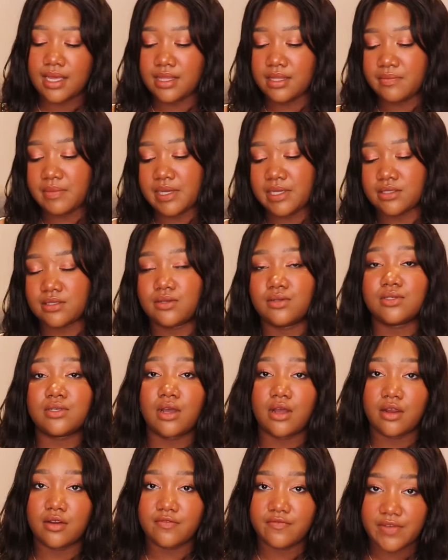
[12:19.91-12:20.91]
and the base notes
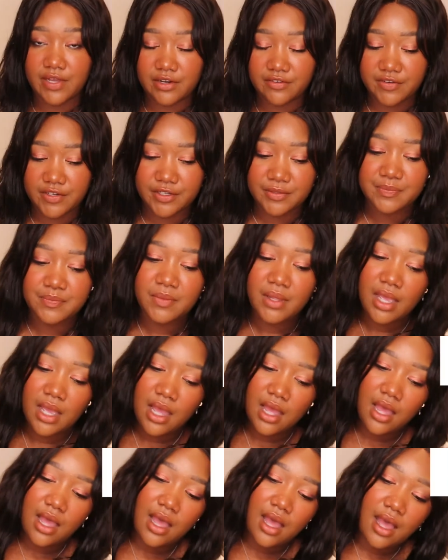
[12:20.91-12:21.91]
are vetiver.
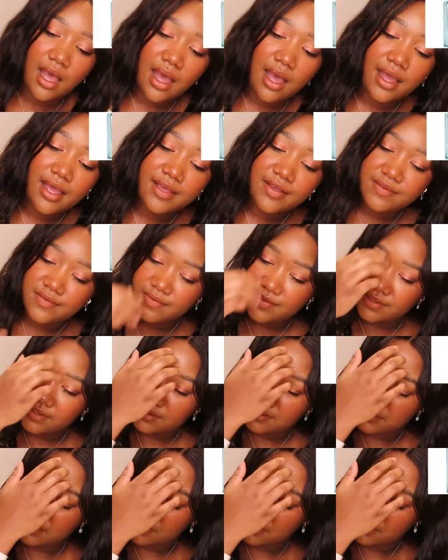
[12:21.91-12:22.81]
I've